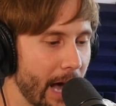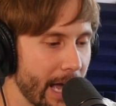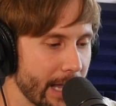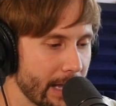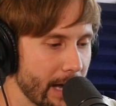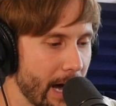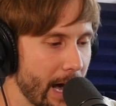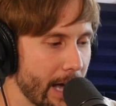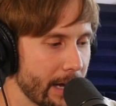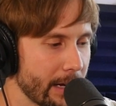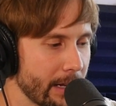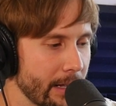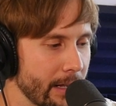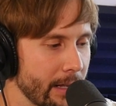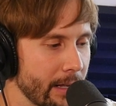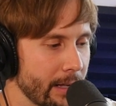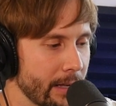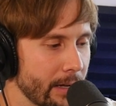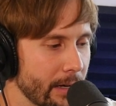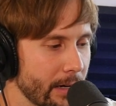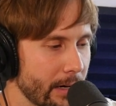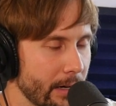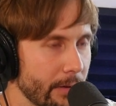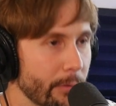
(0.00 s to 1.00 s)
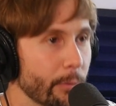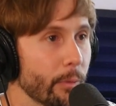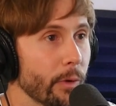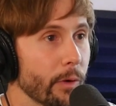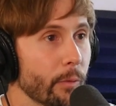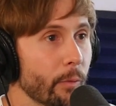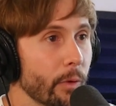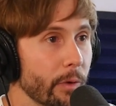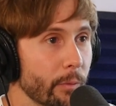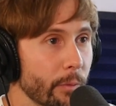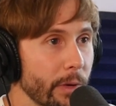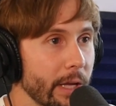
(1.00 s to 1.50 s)
I got
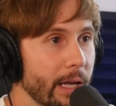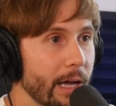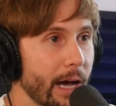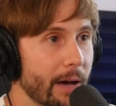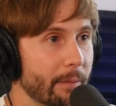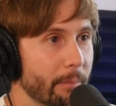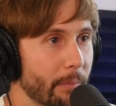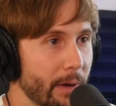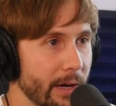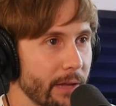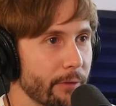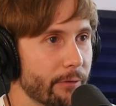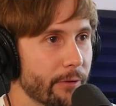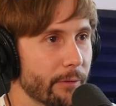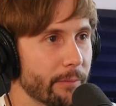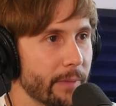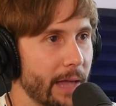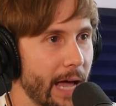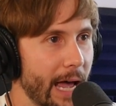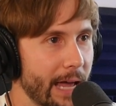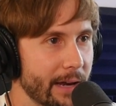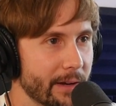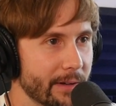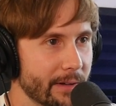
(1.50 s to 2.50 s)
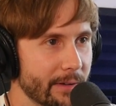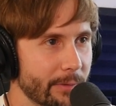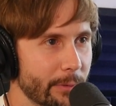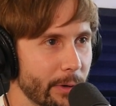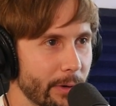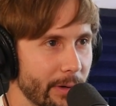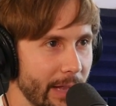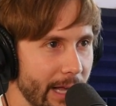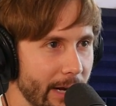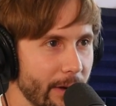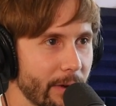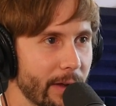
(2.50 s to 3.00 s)
w- when we got money from that
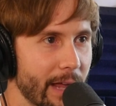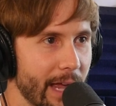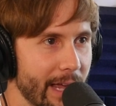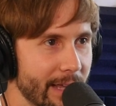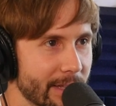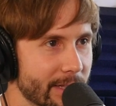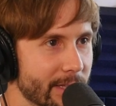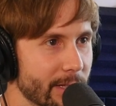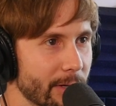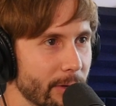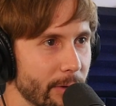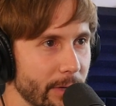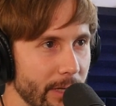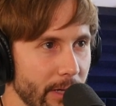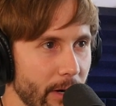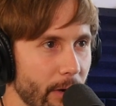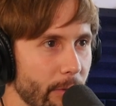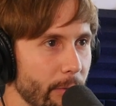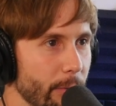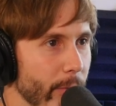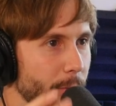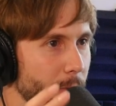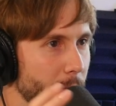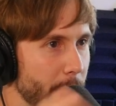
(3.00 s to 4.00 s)
we were like, okay, so you know,